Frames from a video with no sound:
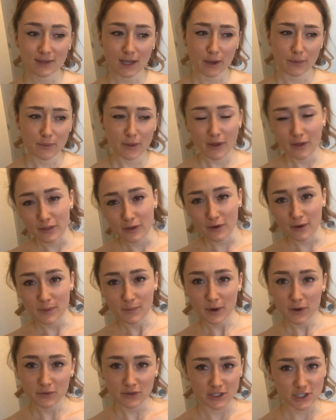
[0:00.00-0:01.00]
Although I'm not
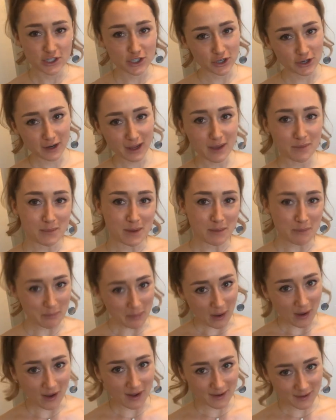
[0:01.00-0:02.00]
really sure it can be
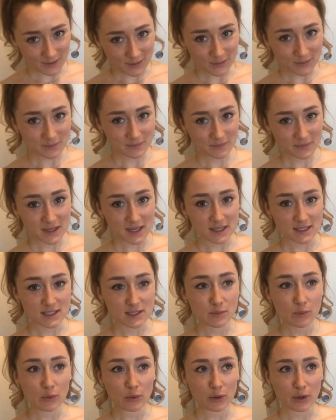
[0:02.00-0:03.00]
bought. It's
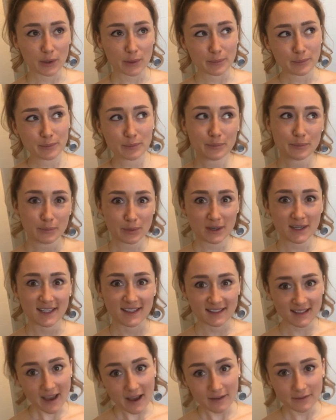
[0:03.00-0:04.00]
more putting in
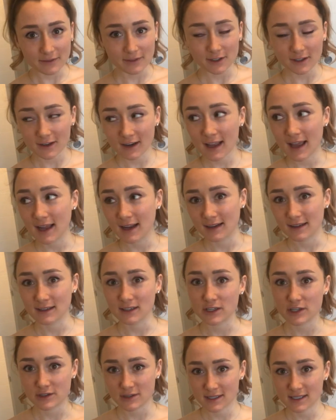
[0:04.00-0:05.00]
the effort and
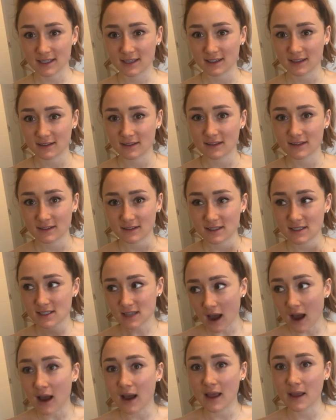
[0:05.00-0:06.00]
using
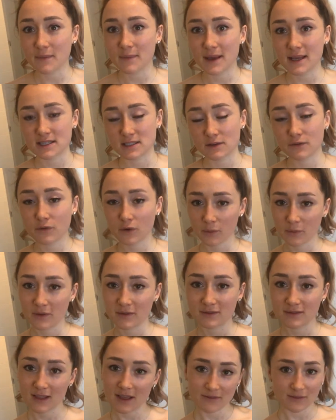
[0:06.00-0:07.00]
time as a form of
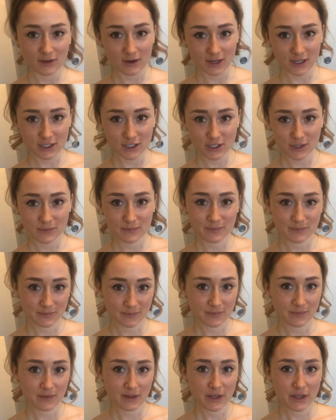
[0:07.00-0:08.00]
leverage,
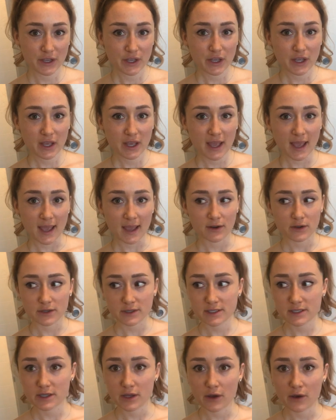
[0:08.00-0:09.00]
and
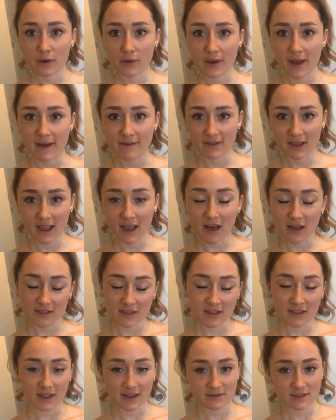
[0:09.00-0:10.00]
also having a healthy
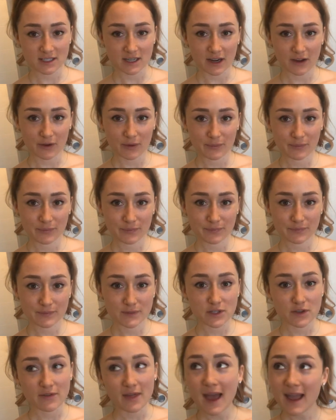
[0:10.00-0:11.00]
lifestyle. So
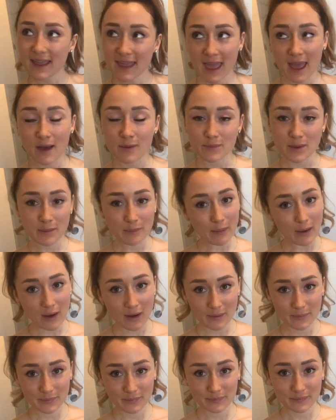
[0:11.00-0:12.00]
that can't be bought.
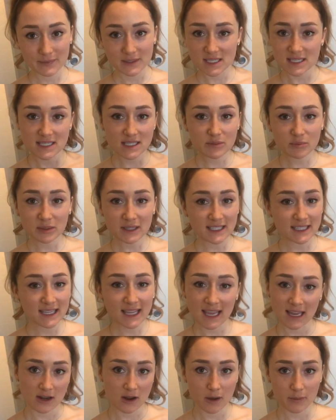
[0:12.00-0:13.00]
Discipline
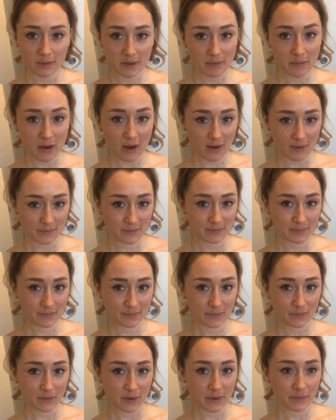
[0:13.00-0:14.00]
cannot be bought,
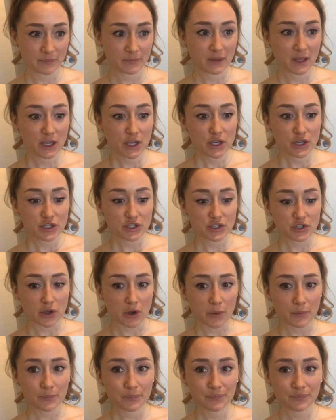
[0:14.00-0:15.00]
right? So